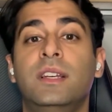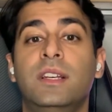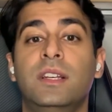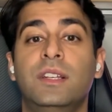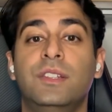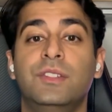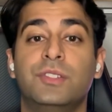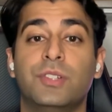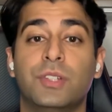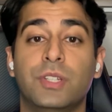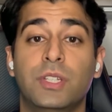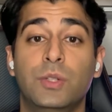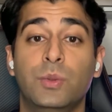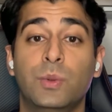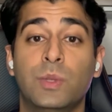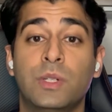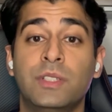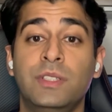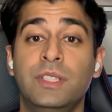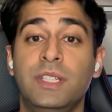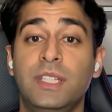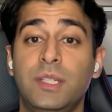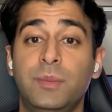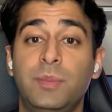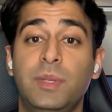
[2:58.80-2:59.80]
so you will
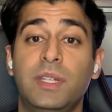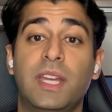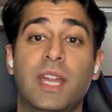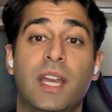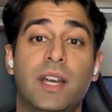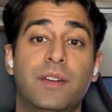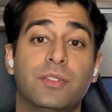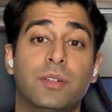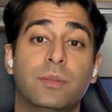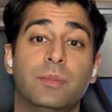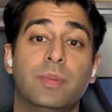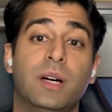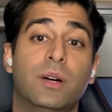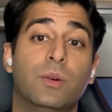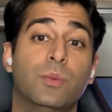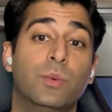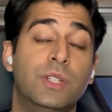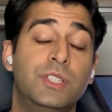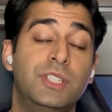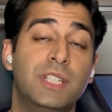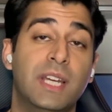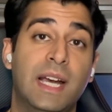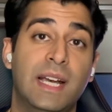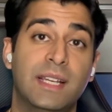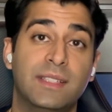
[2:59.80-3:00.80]
need to be careful about
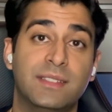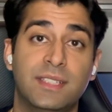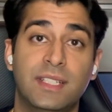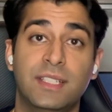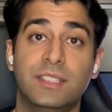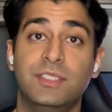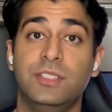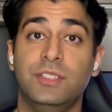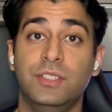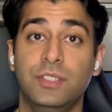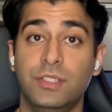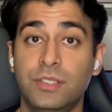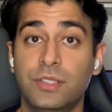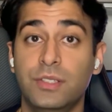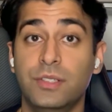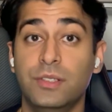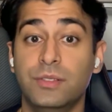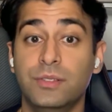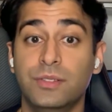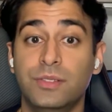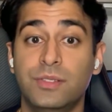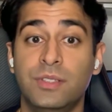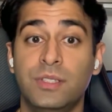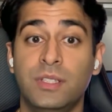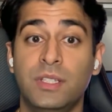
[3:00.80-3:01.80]
which assets you
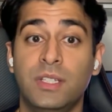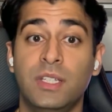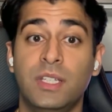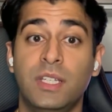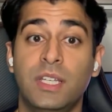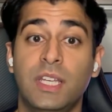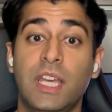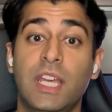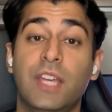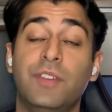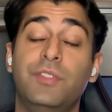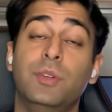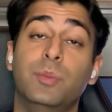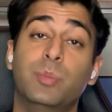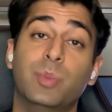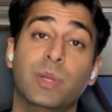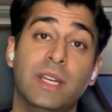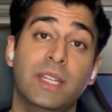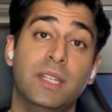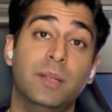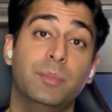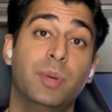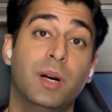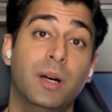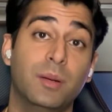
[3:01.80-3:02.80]
use if you plan
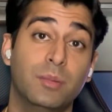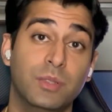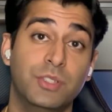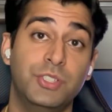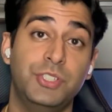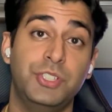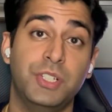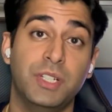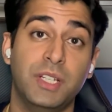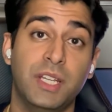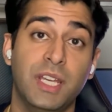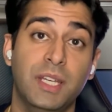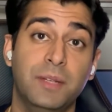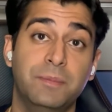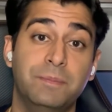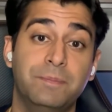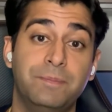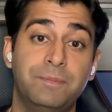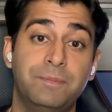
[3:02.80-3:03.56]
to publish your game.